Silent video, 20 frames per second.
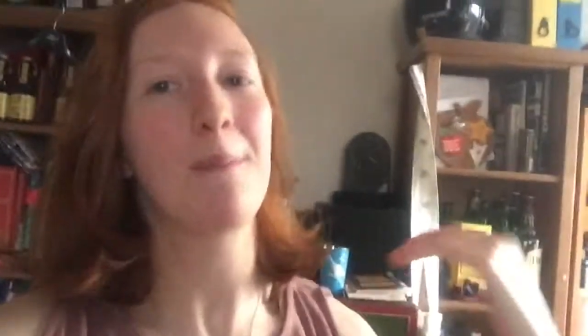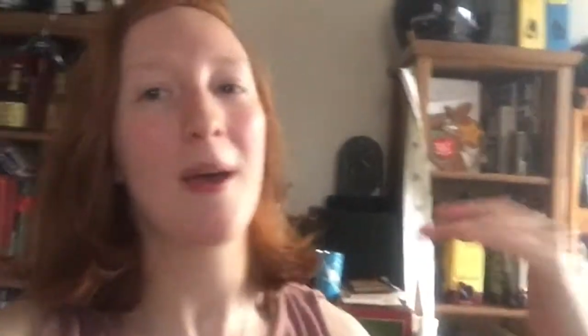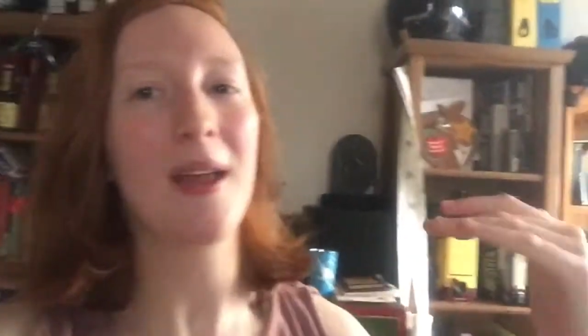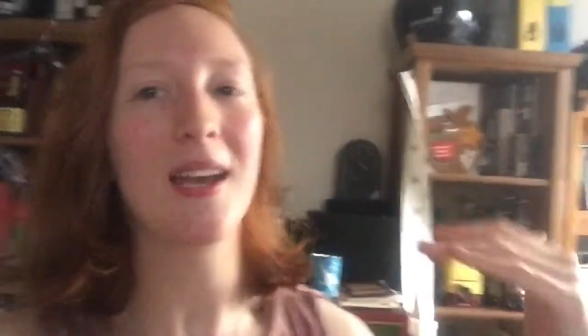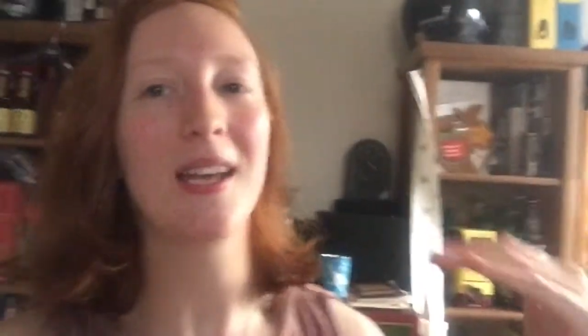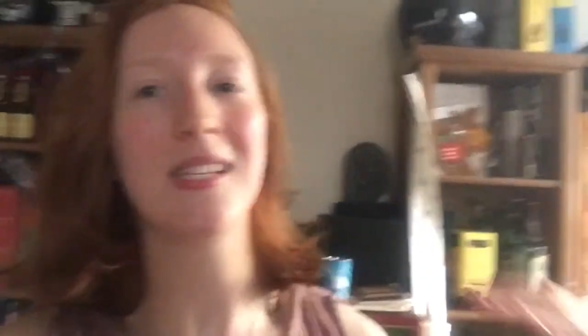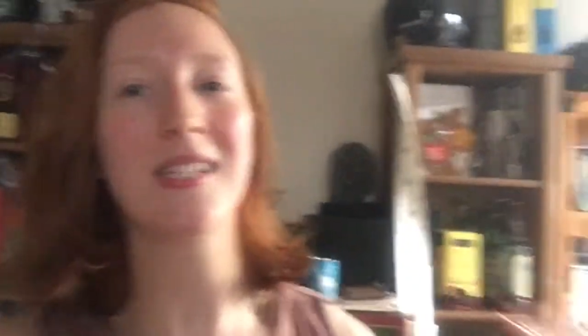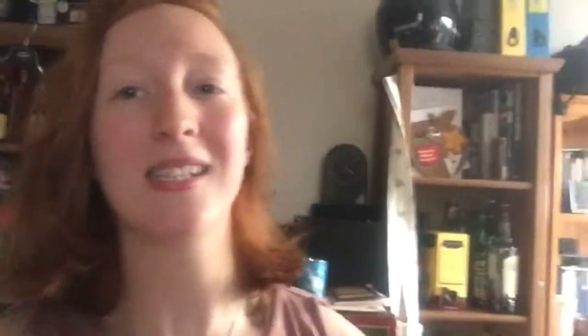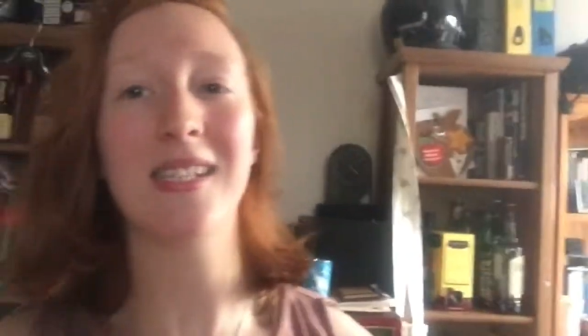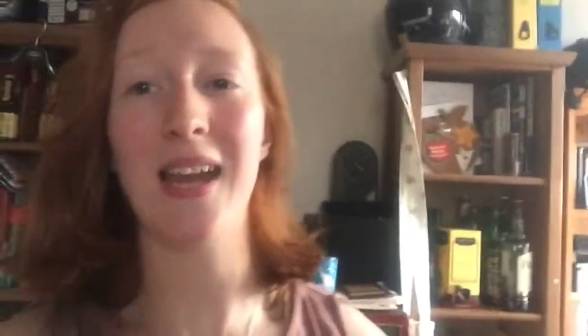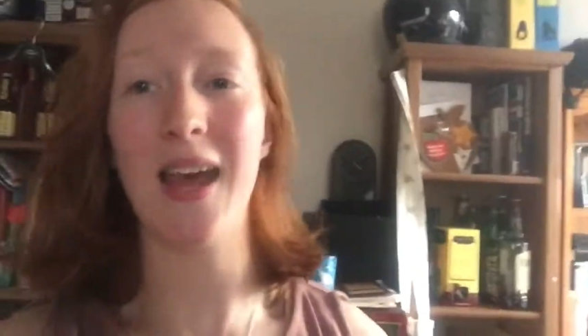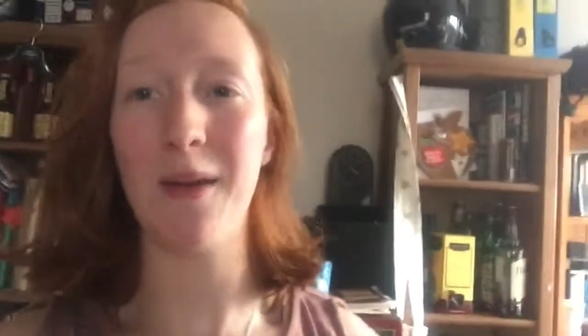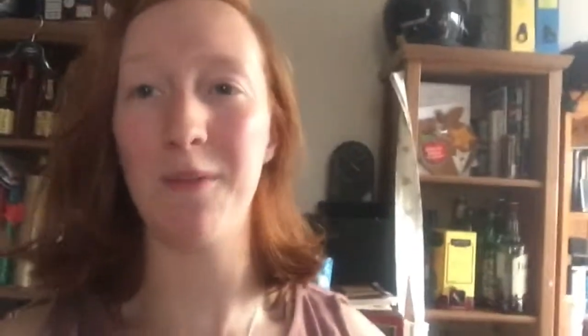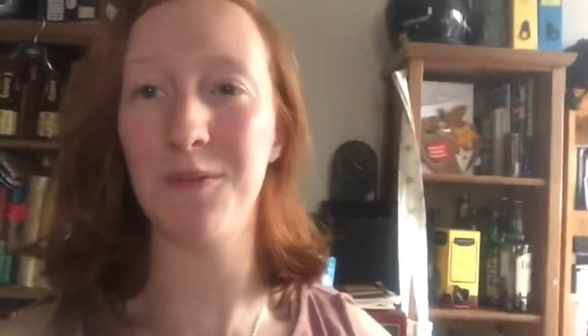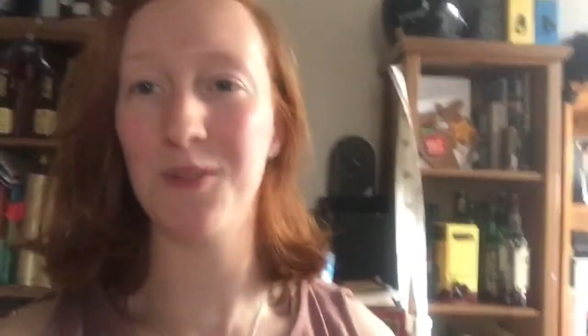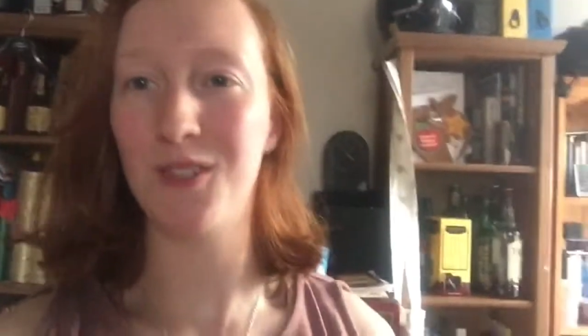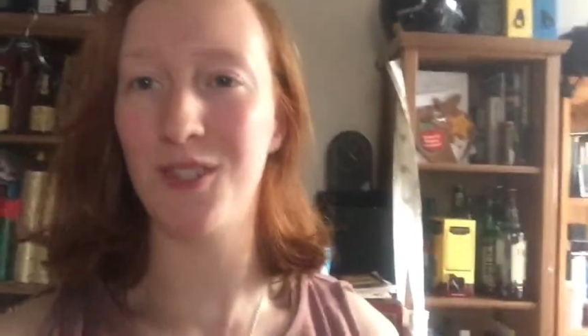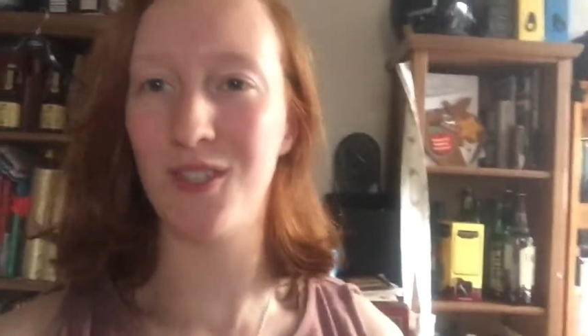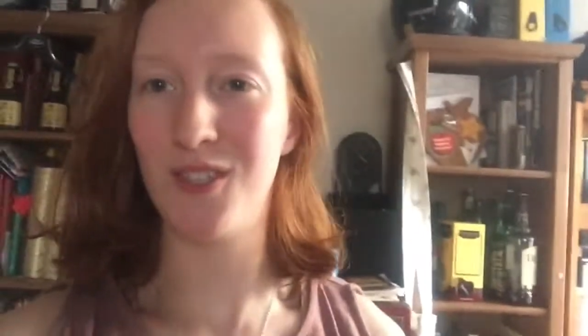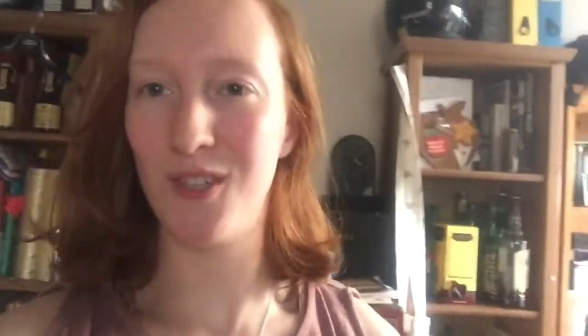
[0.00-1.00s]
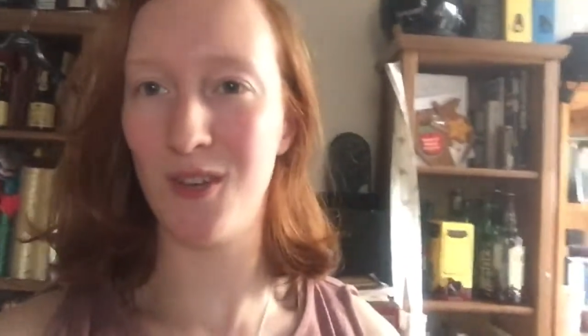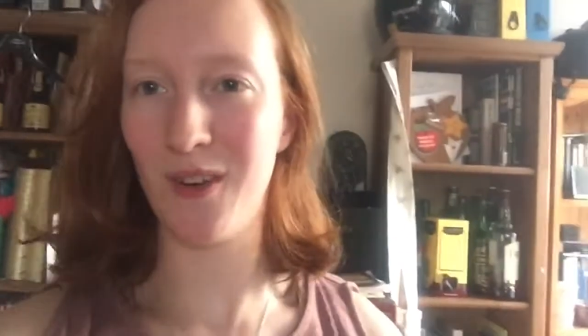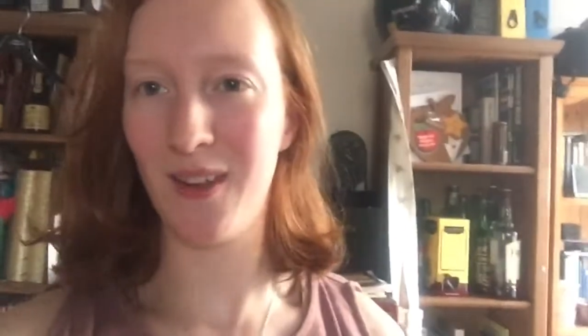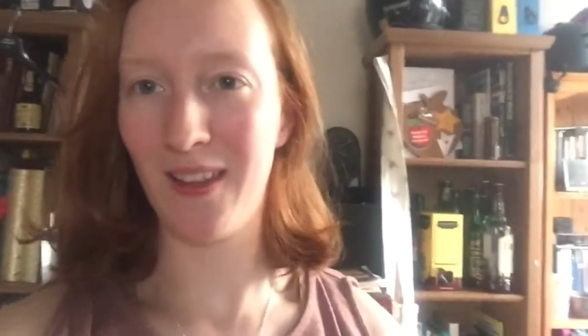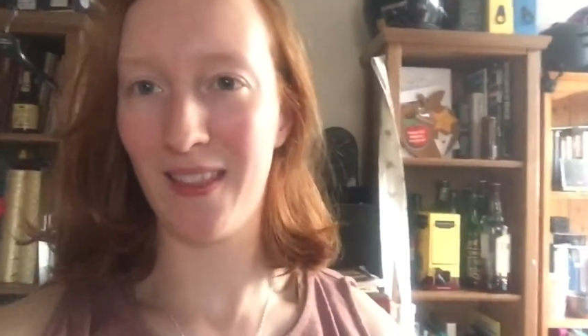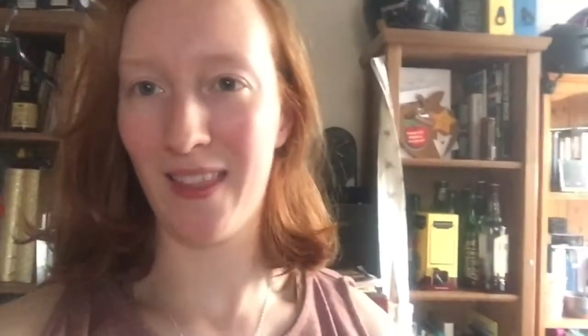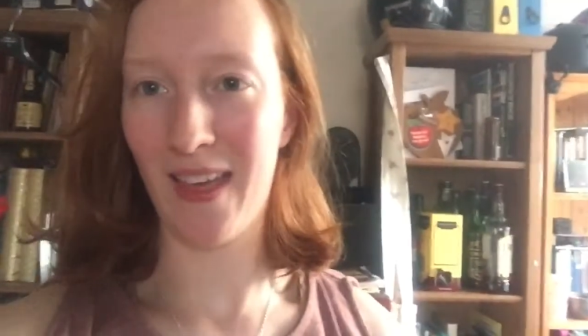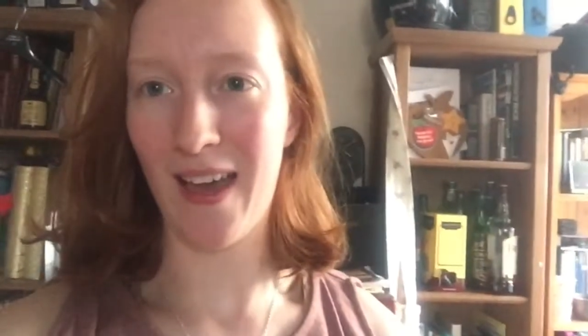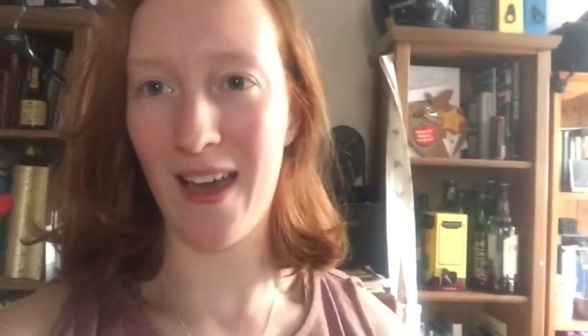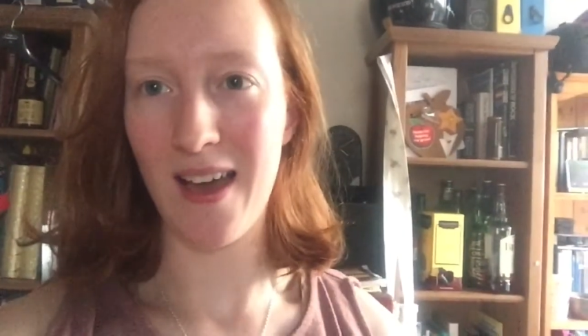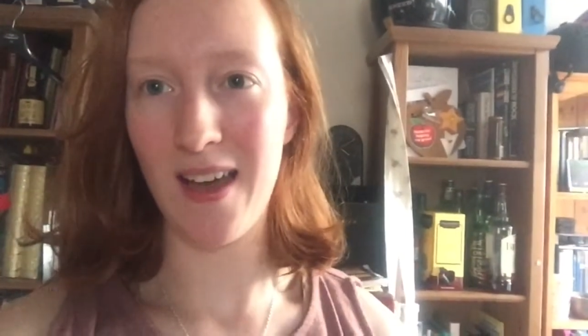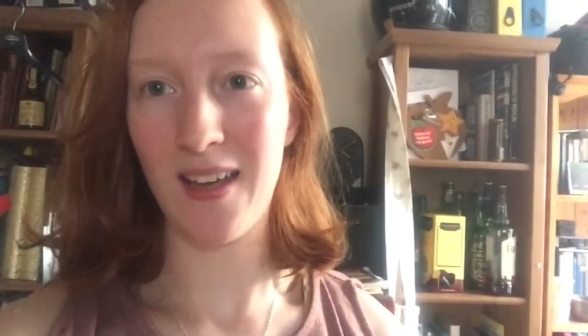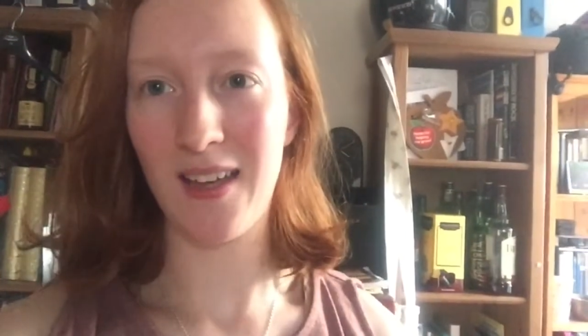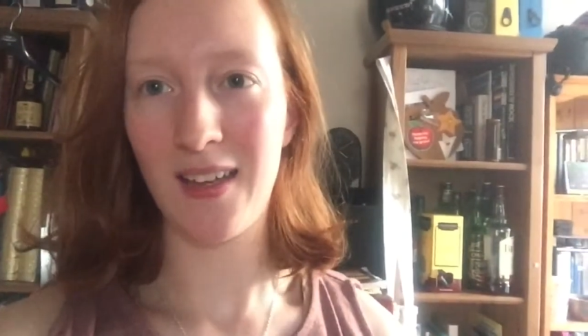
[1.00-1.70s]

better step to doing that.